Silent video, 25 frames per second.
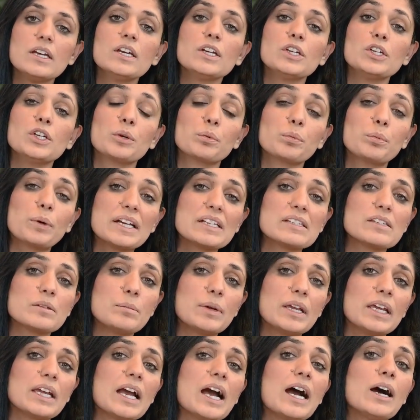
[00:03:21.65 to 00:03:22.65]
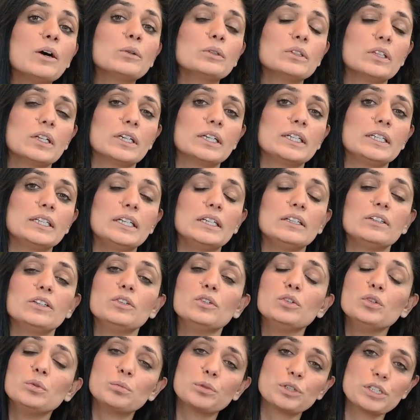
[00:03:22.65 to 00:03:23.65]
your resume outlining the
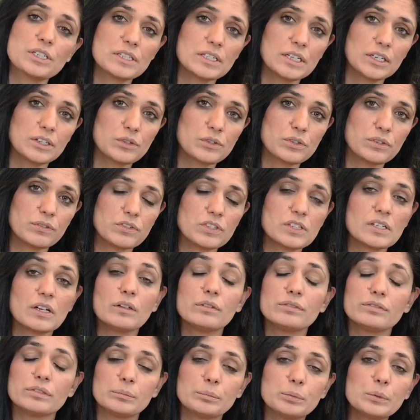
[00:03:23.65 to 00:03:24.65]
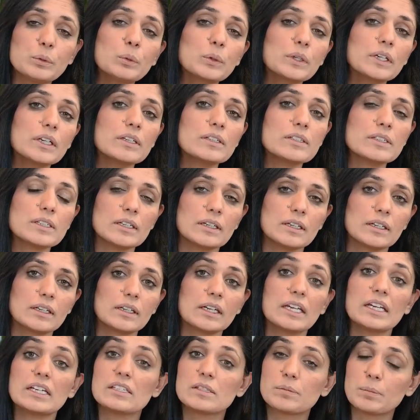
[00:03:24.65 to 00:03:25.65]
numerous years of self-employed
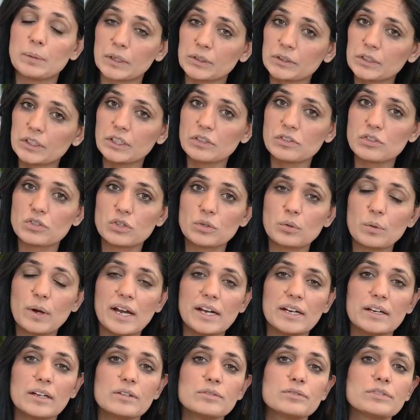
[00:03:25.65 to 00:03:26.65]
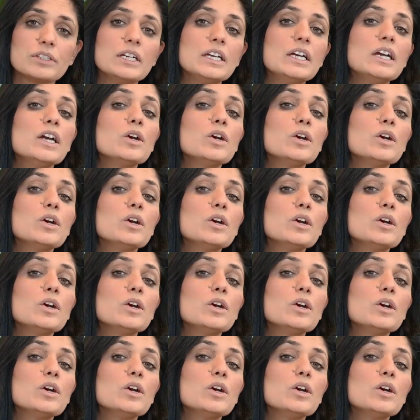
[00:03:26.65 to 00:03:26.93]
experience you have,